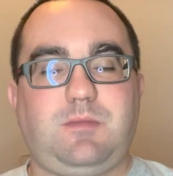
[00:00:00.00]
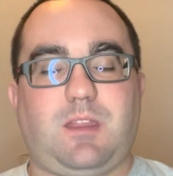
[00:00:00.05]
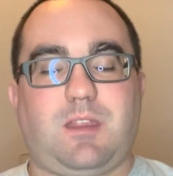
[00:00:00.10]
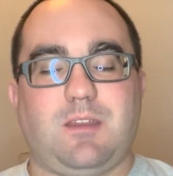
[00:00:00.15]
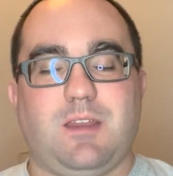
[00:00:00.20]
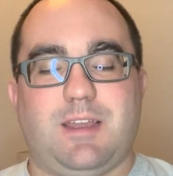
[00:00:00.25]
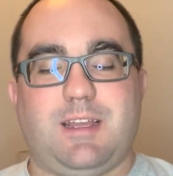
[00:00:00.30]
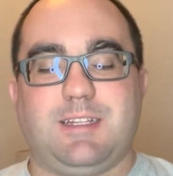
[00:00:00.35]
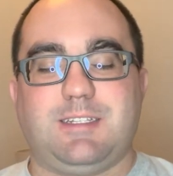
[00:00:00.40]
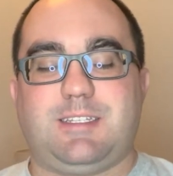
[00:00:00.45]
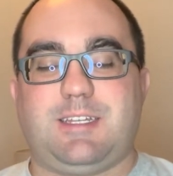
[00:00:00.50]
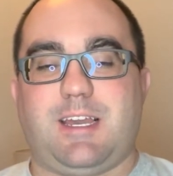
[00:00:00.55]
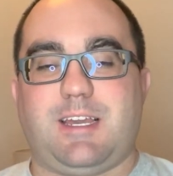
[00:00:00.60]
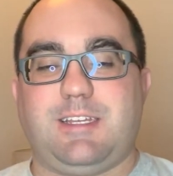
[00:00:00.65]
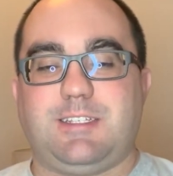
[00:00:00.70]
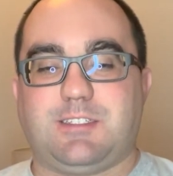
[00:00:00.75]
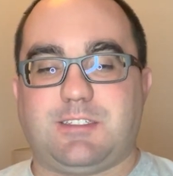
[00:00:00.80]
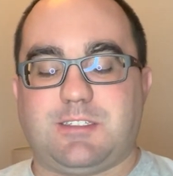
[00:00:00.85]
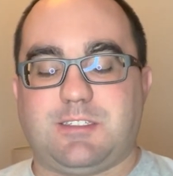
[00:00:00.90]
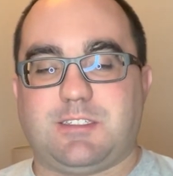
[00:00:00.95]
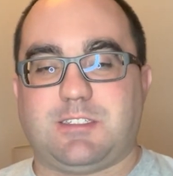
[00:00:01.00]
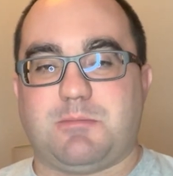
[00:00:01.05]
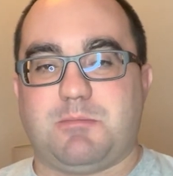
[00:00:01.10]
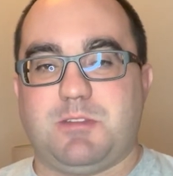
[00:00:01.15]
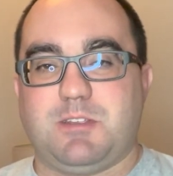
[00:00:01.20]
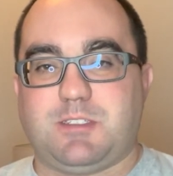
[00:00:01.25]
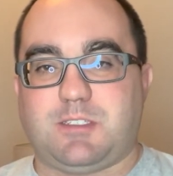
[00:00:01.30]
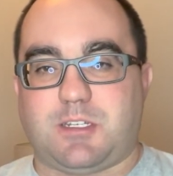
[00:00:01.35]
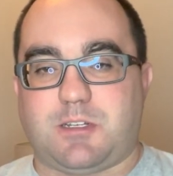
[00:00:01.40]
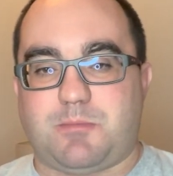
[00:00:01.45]
I can taste some of
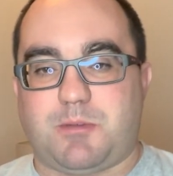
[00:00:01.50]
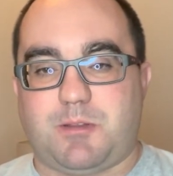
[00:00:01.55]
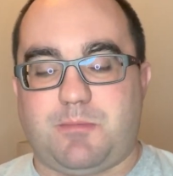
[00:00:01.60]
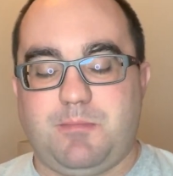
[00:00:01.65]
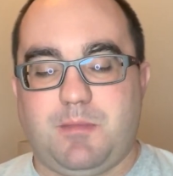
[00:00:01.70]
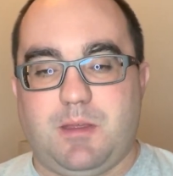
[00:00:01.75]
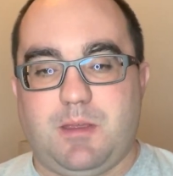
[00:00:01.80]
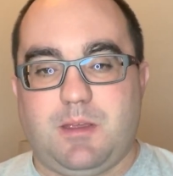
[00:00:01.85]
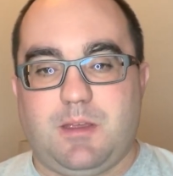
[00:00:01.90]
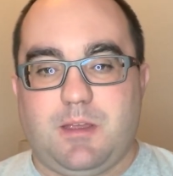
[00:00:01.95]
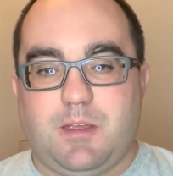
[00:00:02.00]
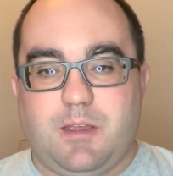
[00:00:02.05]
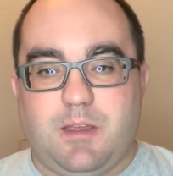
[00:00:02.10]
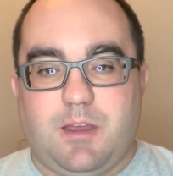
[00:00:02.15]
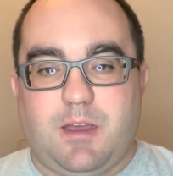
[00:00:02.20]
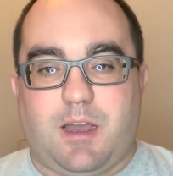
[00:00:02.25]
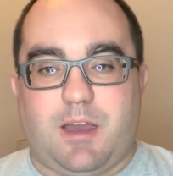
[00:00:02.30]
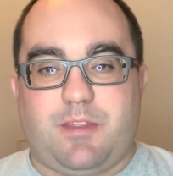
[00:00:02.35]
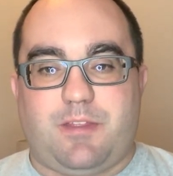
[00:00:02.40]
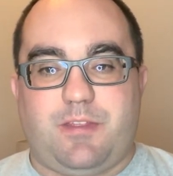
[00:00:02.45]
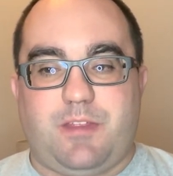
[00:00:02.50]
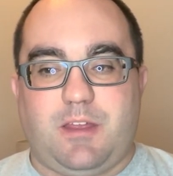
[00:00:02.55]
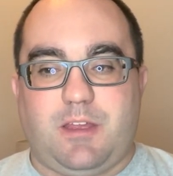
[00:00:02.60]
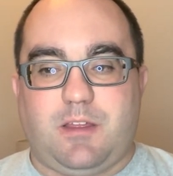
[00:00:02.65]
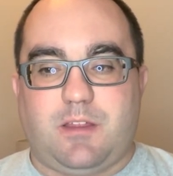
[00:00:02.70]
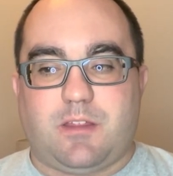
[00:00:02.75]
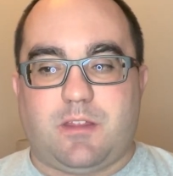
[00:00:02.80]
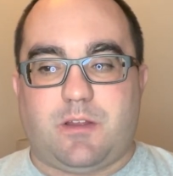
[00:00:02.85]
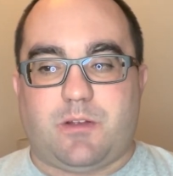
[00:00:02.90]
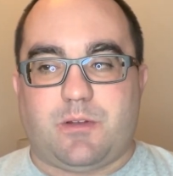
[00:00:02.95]
the cinnamon. I
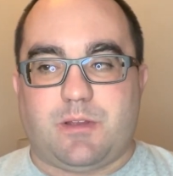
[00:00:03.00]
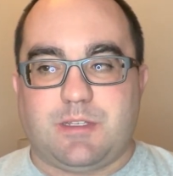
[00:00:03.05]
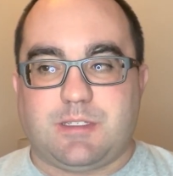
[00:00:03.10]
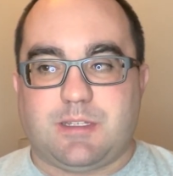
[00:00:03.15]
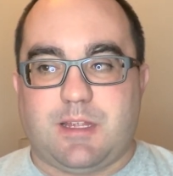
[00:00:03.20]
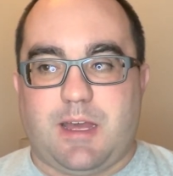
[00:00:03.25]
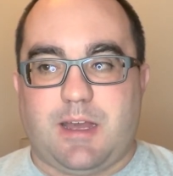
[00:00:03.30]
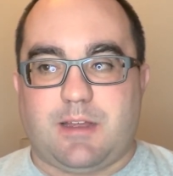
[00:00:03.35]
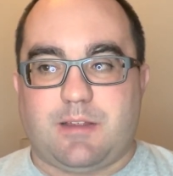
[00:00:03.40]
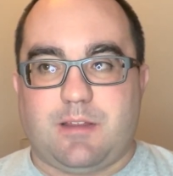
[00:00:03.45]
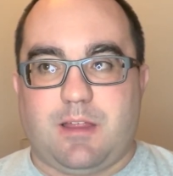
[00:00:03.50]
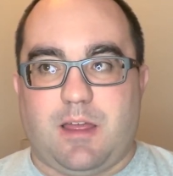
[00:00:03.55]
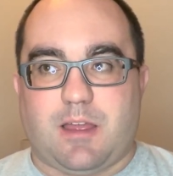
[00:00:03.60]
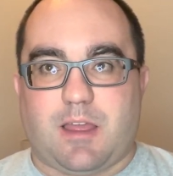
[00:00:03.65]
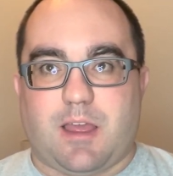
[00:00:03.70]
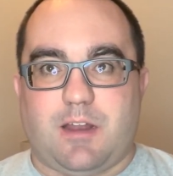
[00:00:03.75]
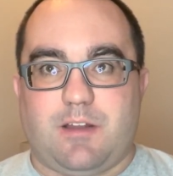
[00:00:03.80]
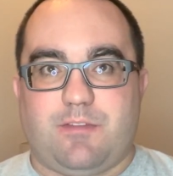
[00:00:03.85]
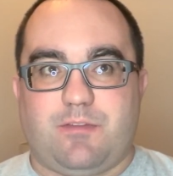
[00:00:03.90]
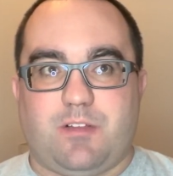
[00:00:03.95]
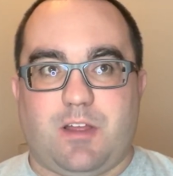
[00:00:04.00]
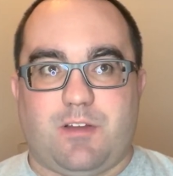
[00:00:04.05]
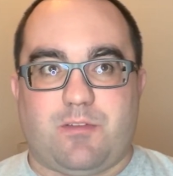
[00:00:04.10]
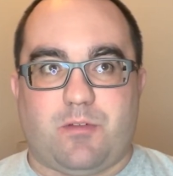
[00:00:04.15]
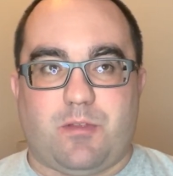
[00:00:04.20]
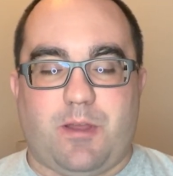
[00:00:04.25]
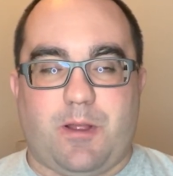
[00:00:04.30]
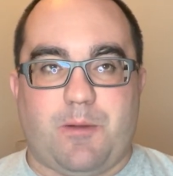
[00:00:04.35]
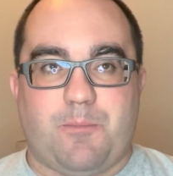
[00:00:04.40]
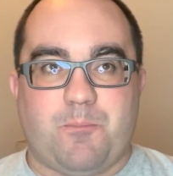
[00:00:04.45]
think there is that kind of flavor
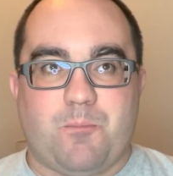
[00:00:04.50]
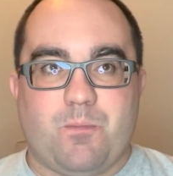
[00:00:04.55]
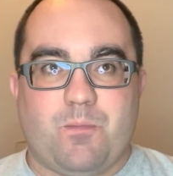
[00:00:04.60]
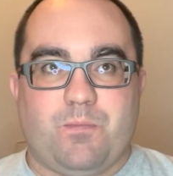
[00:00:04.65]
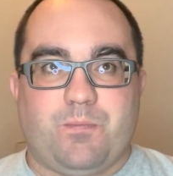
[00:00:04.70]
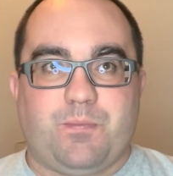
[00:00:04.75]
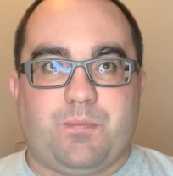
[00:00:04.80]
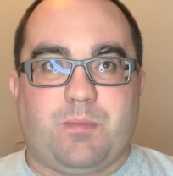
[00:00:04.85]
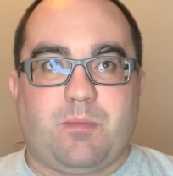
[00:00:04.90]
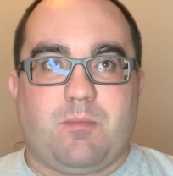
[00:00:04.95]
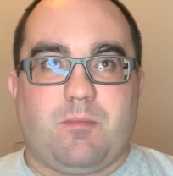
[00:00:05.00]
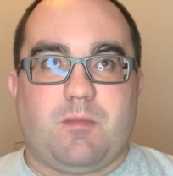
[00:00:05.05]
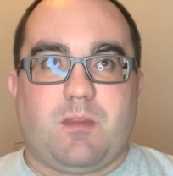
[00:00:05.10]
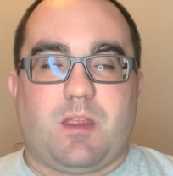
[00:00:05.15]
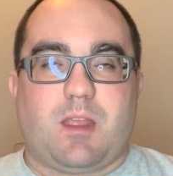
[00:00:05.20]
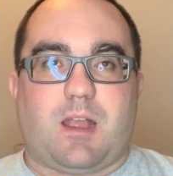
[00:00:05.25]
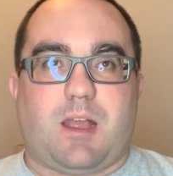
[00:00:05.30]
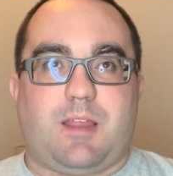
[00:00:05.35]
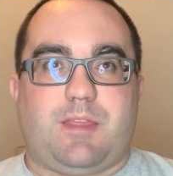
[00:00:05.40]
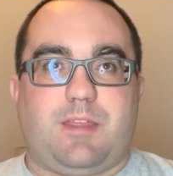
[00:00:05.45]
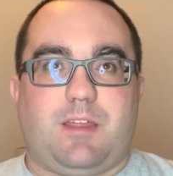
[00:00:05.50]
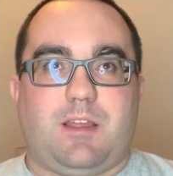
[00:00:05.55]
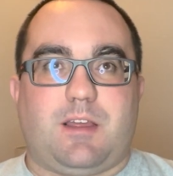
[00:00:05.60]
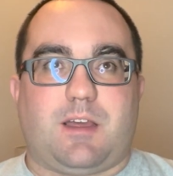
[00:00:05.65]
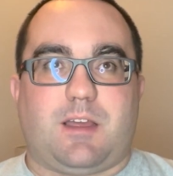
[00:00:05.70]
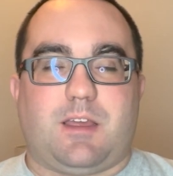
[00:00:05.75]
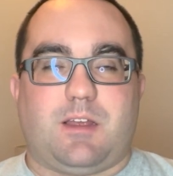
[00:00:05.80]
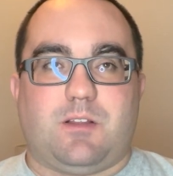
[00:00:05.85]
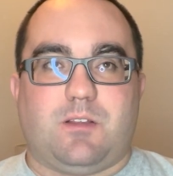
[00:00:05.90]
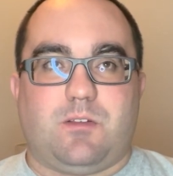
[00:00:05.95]
there. I think I
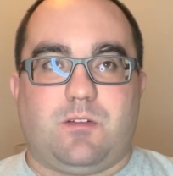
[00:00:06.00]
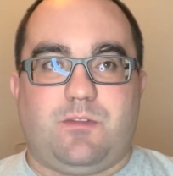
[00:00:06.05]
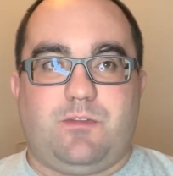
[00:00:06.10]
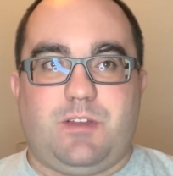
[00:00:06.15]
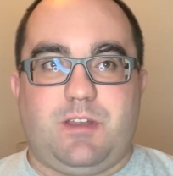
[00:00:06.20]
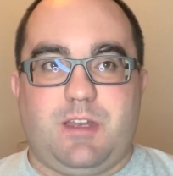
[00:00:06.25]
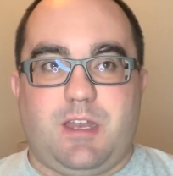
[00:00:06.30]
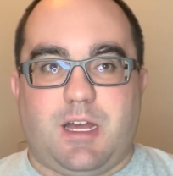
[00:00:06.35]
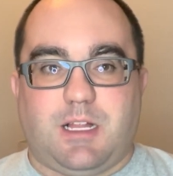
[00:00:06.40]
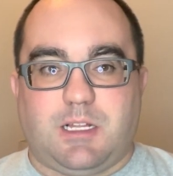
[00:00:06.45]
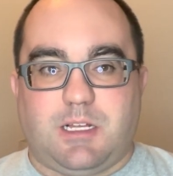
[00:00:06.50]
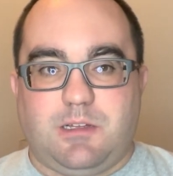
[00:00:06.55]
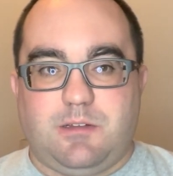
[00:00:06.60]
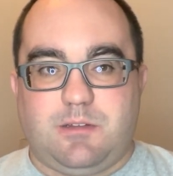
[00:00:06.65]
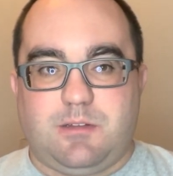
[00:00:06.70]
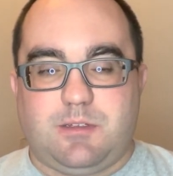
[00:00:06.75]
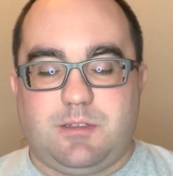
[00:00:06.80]
get a little vanilla.